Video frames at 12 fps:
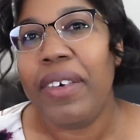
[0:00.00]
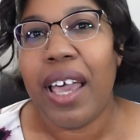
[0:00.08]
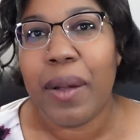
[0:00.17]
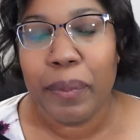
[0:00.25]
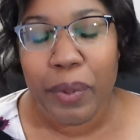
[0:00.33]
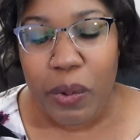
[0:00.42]

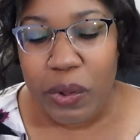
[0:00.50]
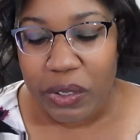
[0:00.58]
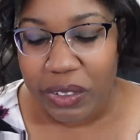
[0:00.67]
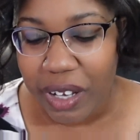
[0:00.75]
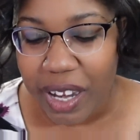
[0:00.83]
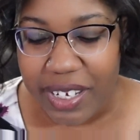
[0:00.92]
got broke
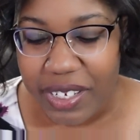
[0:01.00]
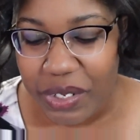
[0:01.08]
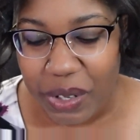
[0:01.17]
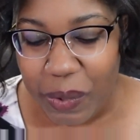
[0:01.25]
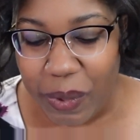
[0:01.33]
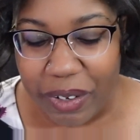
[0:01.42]
or lost
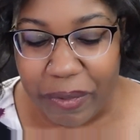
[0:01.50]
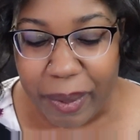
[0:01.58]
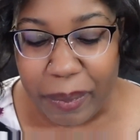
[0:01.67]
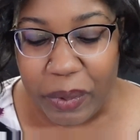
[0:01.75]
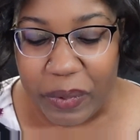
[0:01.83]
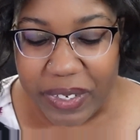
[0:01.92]
during one of my
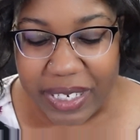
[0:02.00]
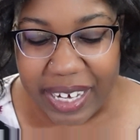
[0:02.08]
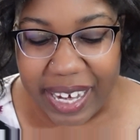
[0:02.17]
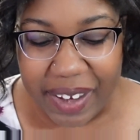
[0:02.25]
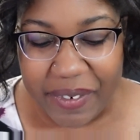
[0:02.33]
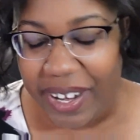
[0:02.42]
moves, and
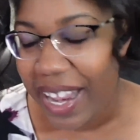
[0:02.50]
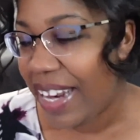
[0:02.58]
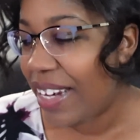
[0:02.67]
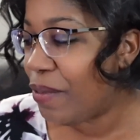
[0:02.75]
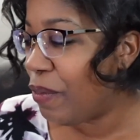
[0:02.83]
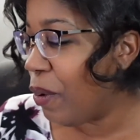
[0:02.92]
I haven't
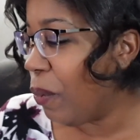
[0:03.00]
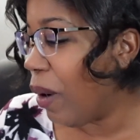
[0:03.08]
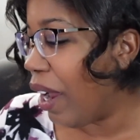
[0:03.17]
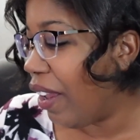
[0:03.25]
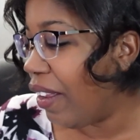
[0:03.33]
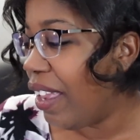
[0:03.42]
had it for a
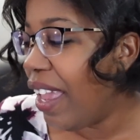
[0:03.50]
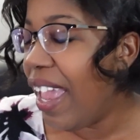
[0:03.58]
while.